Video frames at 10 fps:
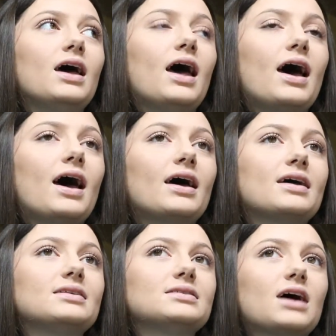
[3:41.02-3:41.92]

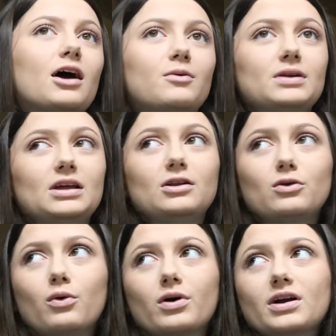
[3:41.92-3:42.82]
and I would eat
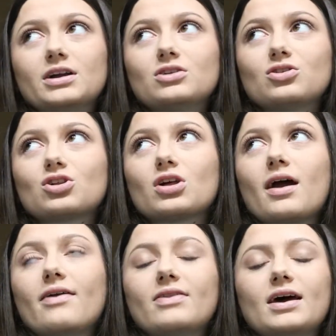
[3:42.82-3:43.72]
an orange
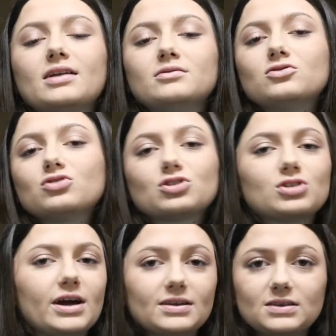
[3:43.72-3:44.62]
and then just
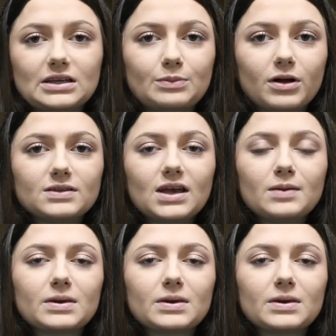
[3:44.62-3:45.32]
try to sleep all day,